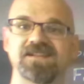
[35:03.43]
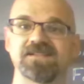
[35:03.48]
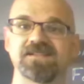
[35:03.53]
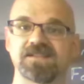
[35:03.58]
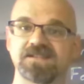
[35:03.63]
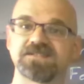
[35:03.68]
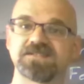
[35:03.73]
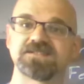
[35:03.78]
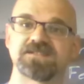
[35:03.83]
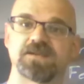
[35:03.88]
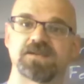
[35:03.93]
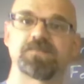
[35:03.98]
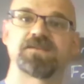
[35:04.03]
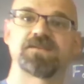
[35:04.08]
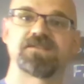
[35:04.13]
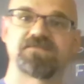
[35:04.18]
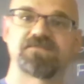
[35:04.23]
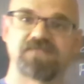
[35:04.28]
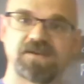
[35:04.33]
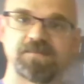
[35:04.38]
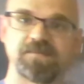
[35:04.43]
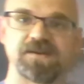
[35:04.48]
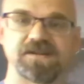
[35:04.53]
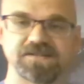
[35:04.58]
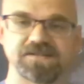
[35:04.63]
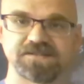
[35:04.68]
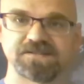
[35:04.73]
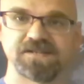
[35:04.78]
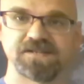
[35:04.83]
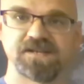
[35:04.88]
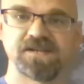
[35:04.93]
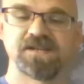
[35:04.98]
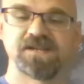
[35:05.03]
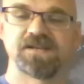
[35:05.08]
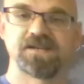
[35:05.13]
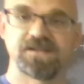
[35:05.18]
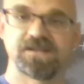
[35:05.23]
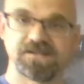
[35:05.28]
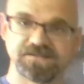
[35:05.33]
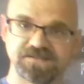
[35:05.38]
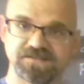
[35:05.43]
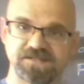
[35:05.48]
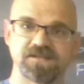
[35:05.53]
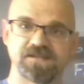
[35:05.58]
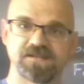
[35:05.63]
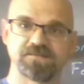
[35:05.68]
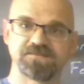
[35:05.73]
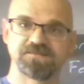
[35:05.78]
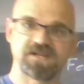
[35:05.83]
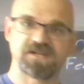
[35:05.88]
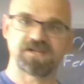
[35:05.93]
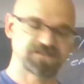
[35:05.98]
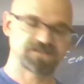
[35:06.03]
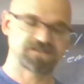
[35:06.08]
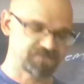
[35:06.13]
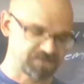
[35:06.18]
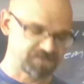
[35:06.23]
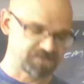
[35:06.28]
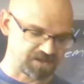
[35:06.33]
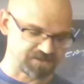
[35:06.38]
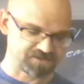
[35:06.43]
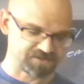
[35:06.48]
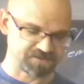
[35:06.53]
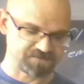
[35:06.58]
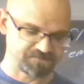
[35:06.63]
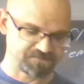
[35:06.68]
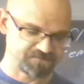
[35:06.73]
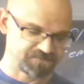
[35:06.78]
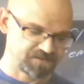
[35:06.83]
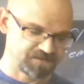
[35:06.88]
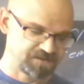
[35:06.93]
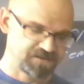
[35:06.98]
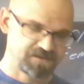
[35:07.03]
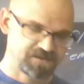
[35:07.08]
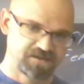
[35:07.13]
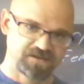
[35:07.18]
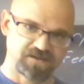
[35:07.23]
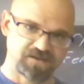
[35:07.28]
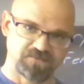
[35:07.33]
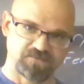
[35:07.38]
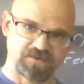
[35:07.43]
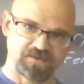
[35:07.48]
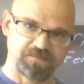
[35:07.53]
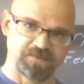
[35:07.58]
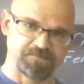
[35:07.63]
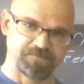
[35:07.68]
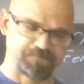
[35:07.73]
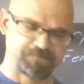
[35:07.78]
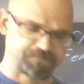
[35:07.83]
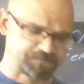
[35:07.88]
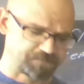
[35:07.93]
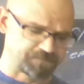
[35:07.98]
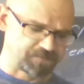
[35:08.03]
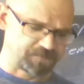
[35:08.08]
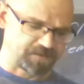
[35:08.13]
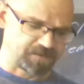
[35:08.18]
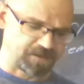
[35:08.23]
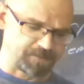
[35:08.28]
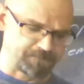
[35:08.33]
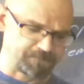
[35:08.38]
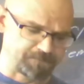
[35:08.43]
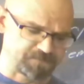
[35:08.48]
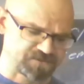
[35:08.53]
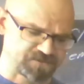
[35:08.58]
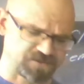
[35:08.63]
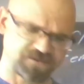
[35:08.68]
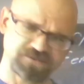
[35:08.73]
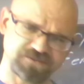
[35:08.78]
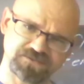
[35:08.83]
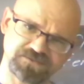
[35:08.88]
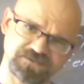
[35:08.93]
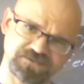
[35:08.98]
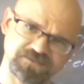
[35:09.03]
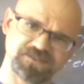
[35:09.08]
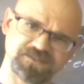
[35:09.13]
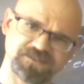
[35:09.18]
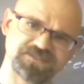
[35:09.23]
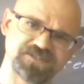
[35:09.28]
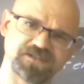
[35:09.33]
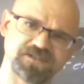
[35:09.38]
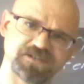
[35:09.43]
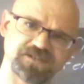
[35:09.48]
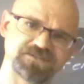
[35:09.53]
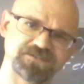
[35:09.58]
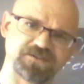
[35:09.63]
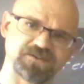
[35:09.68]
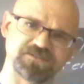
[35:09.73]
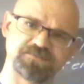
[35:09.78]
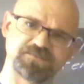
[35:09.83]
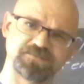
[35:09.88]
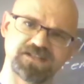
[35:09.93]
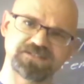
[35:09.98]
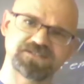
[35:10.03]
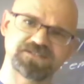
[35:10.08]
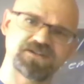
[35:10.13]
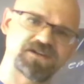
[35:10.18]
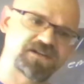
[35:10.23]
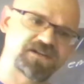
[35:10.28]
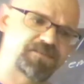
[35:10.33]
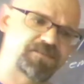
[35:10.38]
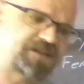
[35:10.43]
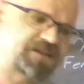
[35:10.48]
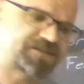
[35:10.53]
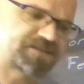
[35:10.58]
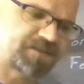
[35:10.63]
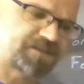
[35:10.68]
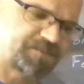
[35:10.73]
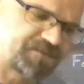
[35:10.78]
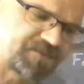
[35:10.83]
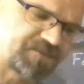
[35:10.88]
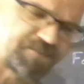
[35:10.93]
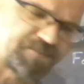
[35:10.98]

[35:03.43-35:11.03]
at least some of the feminists, is the objectification of women. Okay? So those are some legit concerns. But let's talk about some of